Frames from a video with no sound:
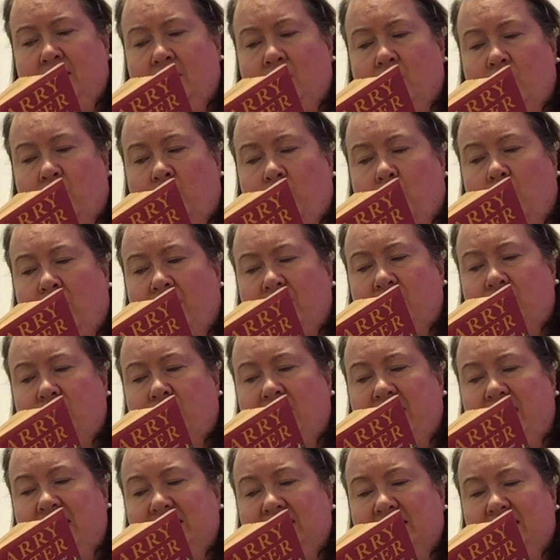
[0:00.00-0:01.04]
With one
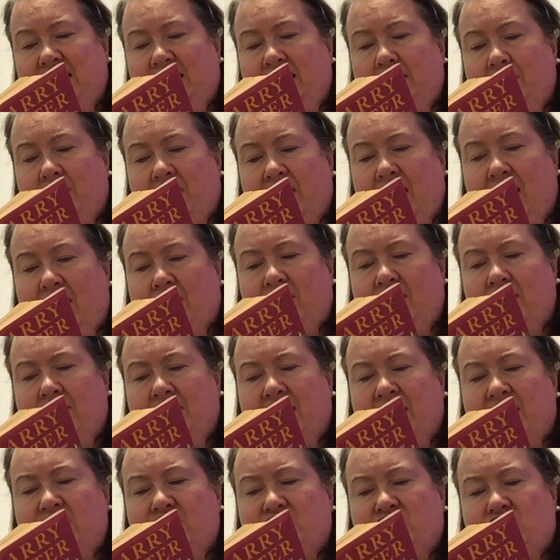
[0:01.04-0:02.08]
great leap, Harry
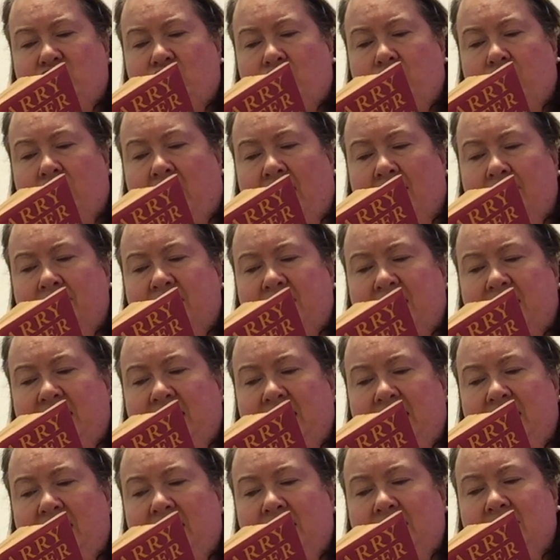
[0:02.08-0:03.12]
managed to grab the
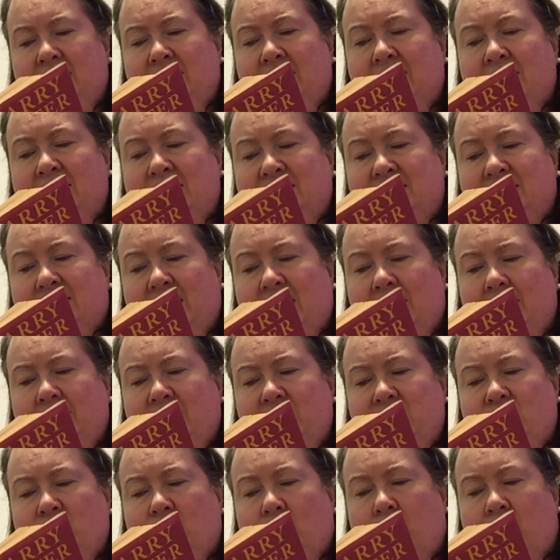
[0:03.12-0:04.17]
key, slam the
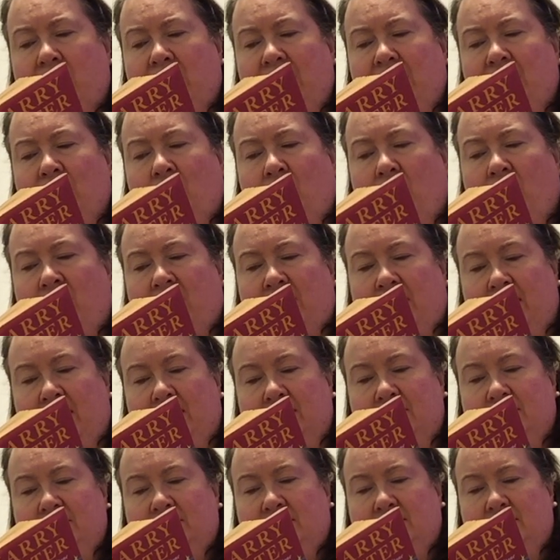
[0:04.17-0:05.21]
door, and lock it.
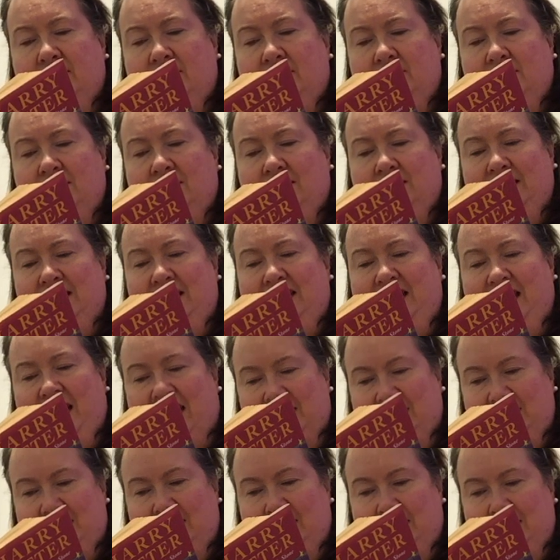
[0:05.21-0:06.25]

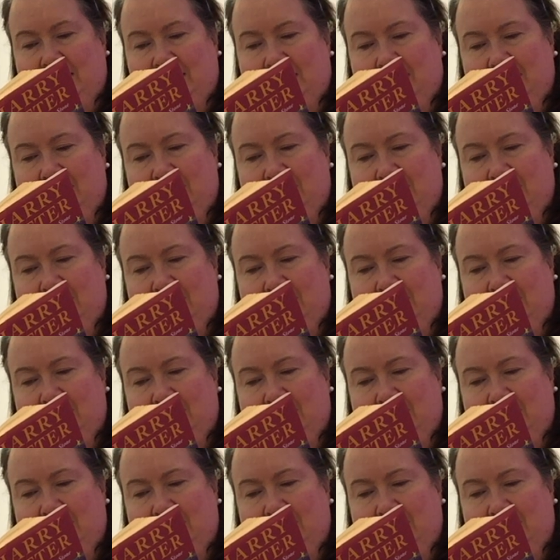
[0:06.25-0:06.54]
Yes!